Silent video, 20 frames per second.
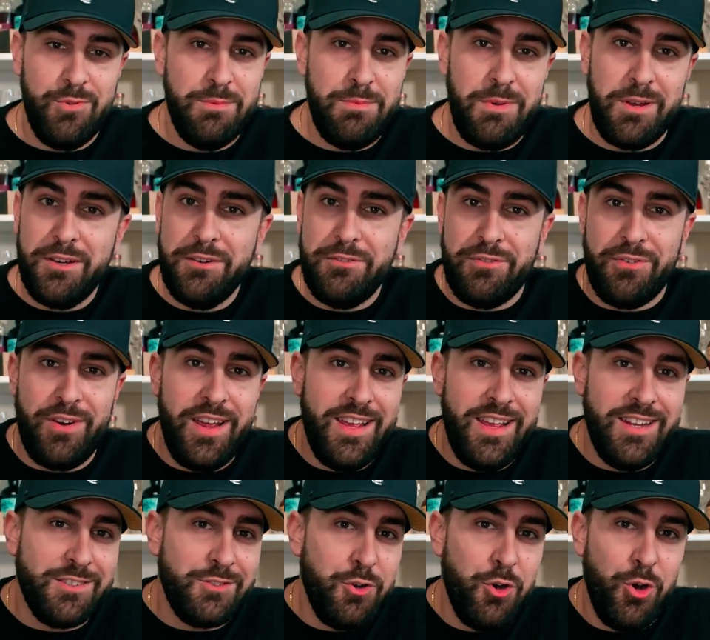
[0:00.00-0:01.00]
With my good
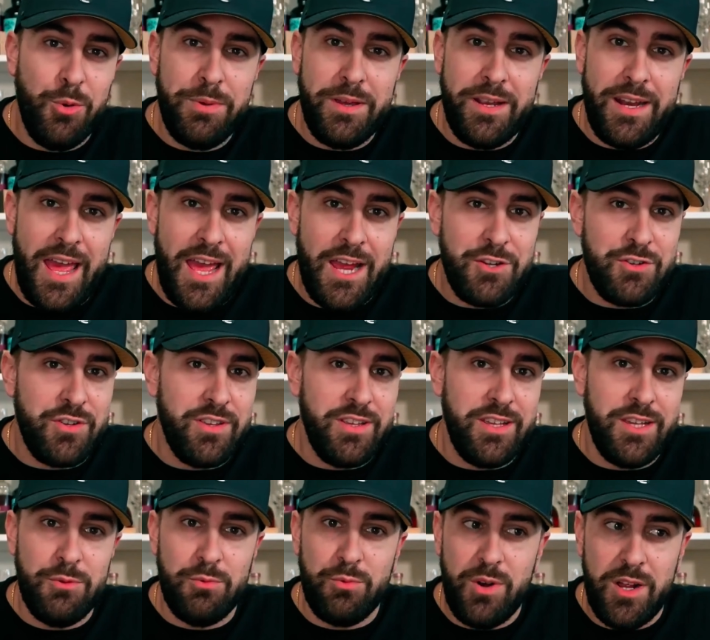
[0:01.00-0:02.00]
friends, Colby and
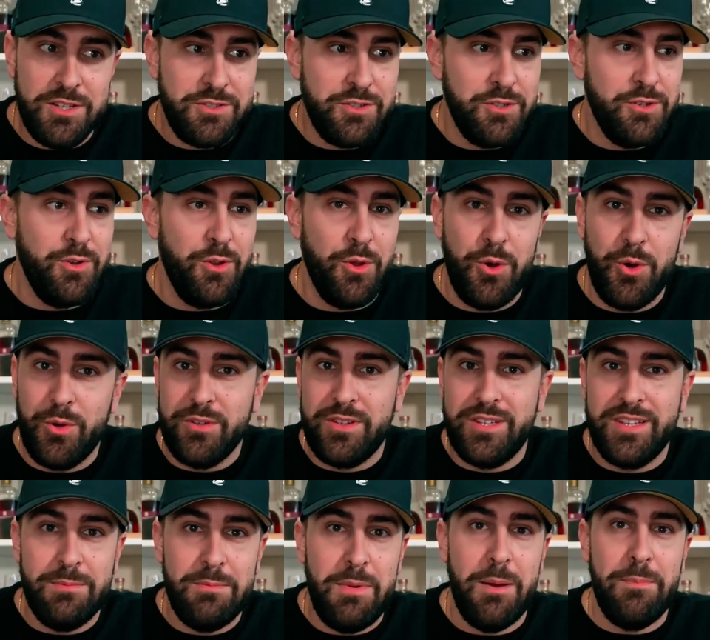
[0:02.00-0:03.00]
Ashley, Russell, the whole
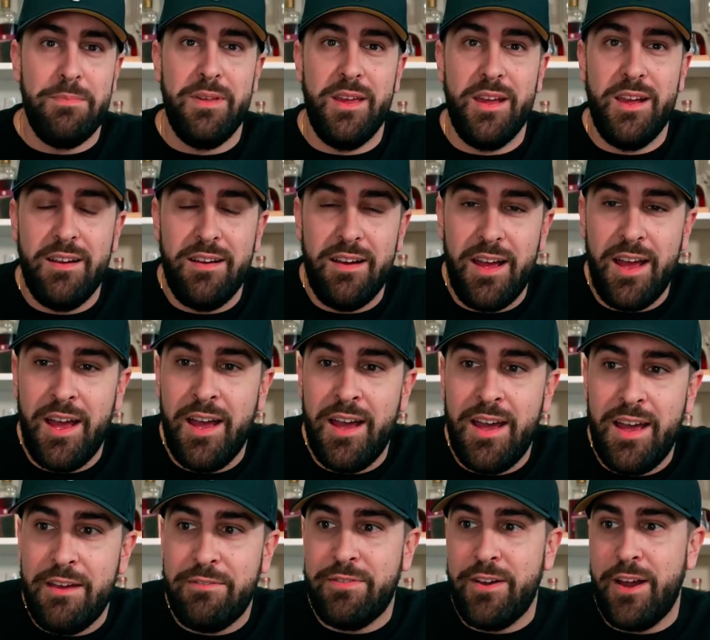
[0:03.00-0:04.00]
team up there
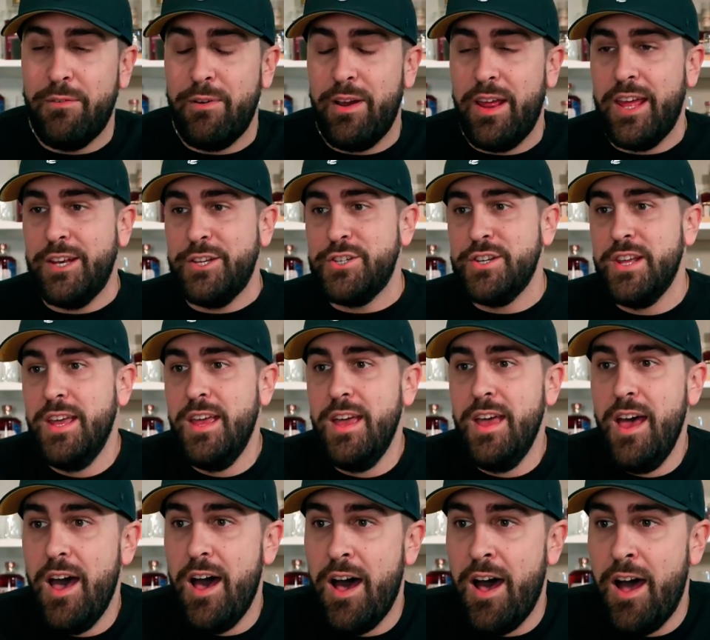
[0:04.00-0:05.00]
at Frey Ranch.
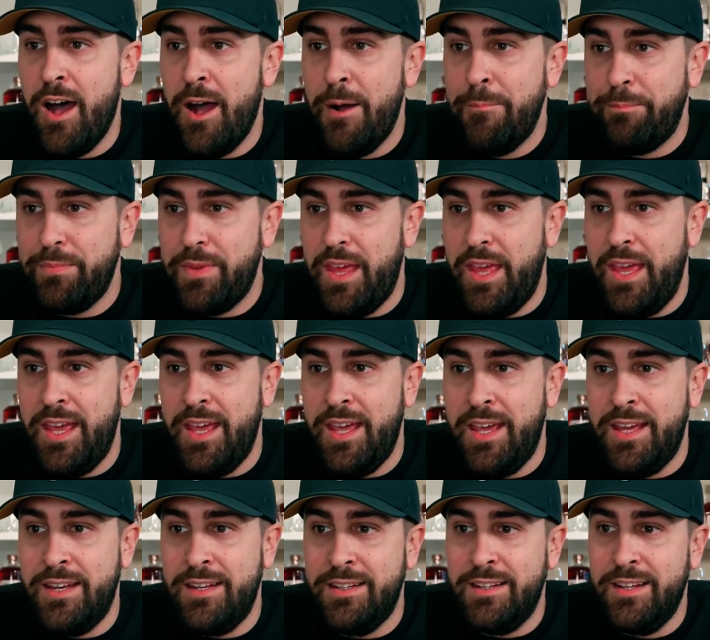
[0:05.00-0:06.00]

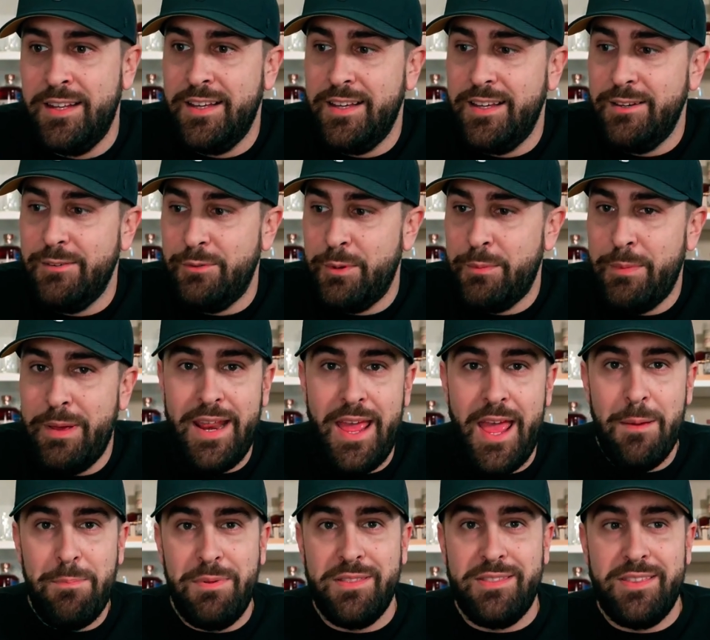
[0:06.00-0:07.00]
And we made it
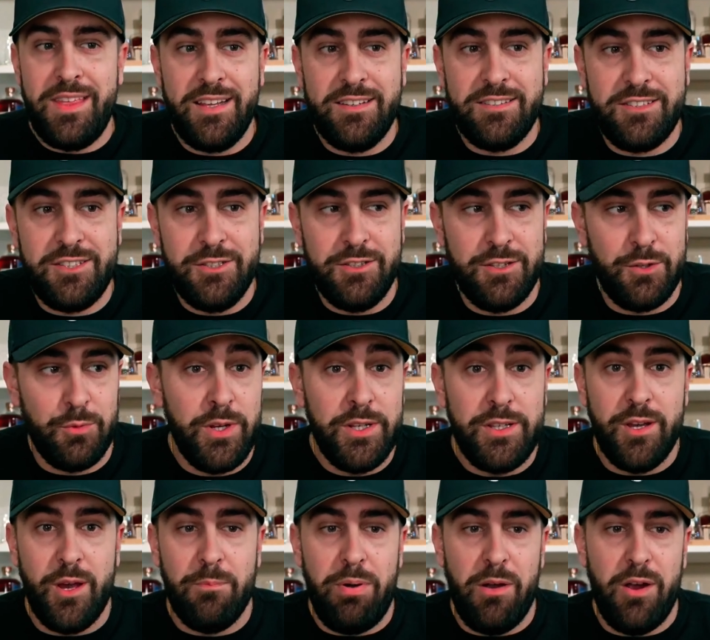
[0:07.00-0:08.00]
happen thanks to the
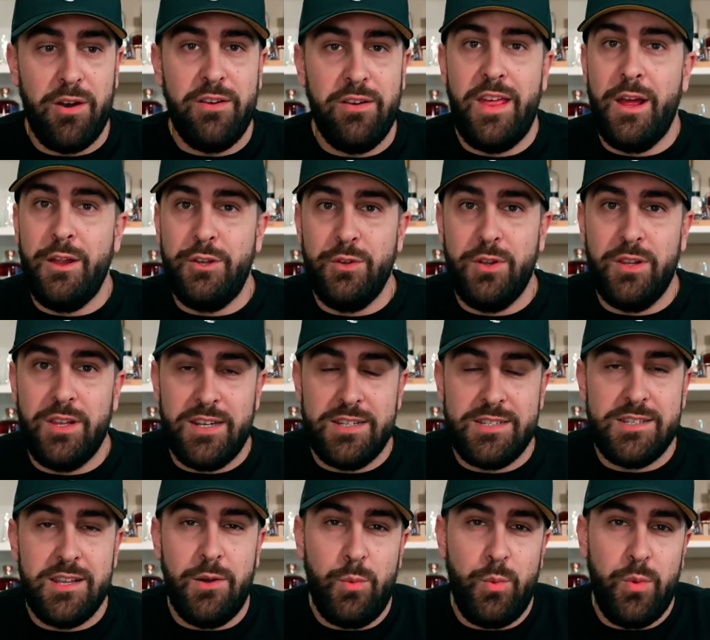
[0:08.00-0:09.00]
retail partner that I do a lot of
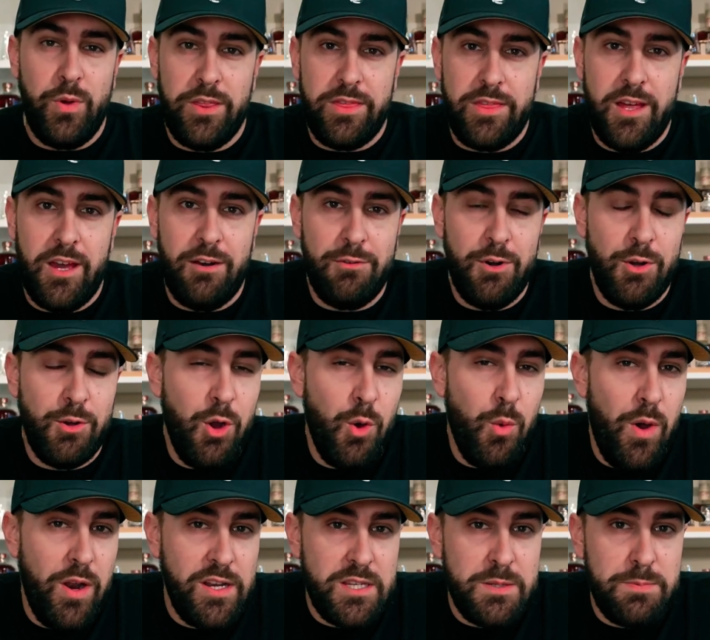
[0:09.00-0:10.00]
stuff with, Roco
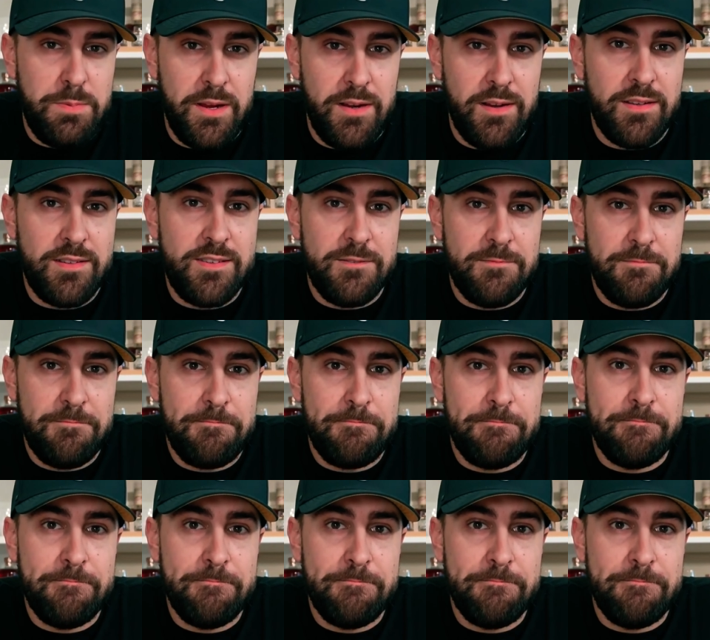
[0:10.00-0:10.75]
Wine and Spirits.